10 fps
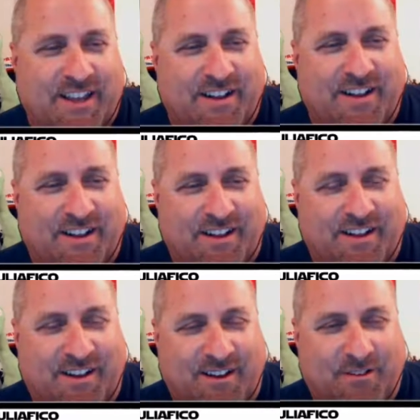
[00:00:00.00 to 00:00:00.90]
going to get
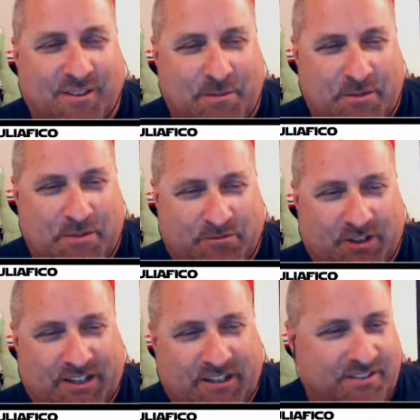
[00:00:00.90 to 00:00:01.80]
a
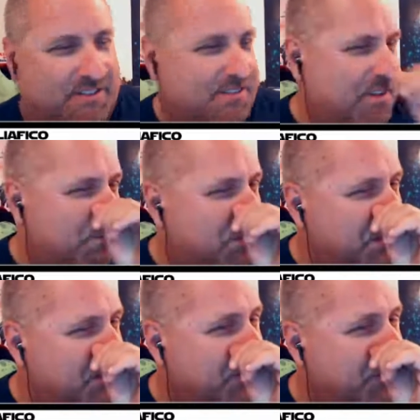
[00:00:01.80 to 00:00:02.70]
limited release in
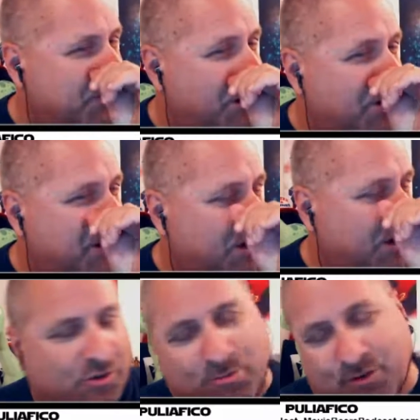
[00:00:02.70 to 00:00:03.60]
some theaters
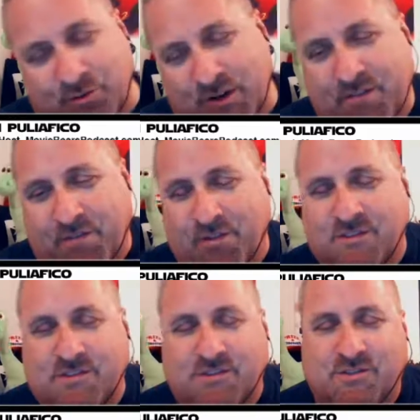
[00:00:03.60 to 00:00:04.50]
starting October
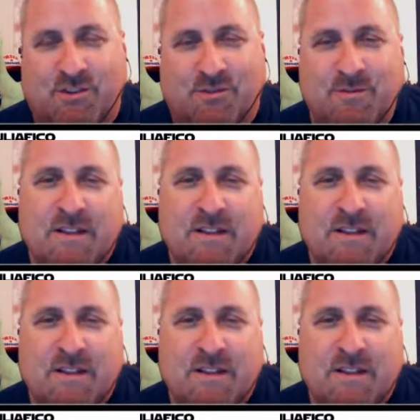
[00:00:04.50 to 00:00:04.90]
21st. So